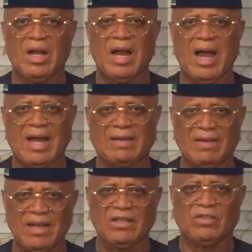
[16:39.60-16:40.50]
at
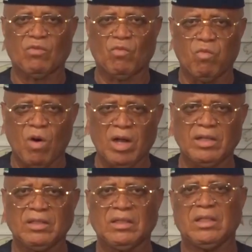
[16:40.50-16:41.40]
least
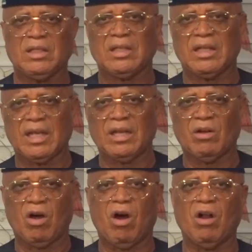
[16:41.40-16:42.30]
one in
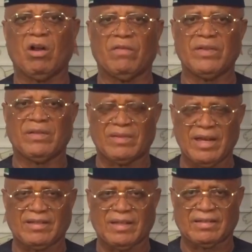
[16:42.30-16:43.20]
all of the
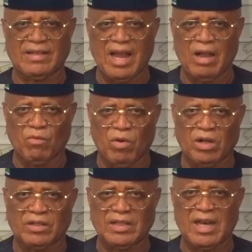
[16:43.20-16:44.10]
368
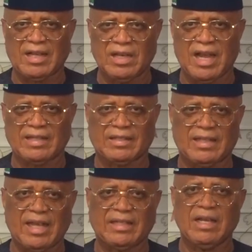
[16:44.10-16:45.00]
wards in our
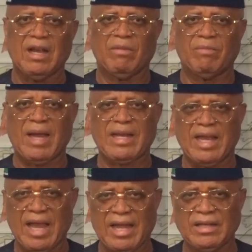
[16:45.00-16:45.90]
state by the
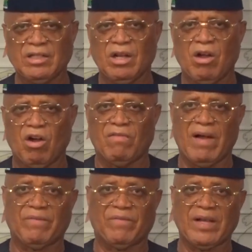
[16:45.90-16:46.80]
end of
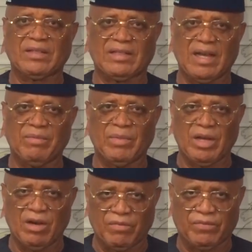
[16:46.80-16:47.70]
our first term
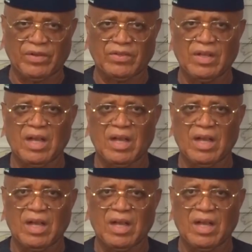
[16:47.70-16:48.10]
in office.